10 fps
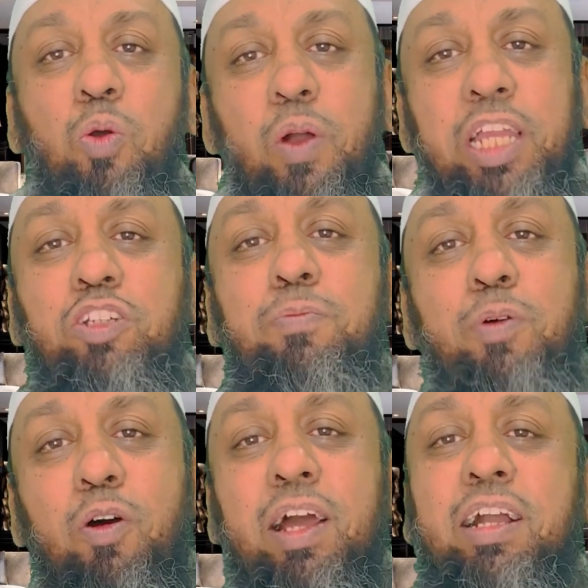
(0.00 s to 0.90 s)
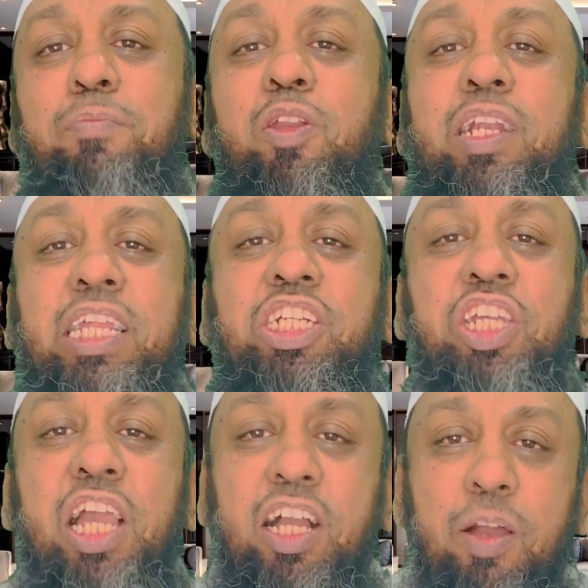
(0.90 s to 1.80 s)
going to Bohra community,
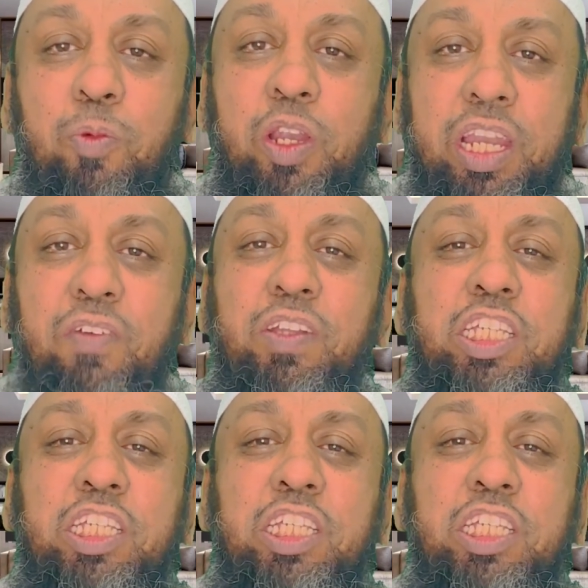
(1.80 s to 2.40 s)
Shia community,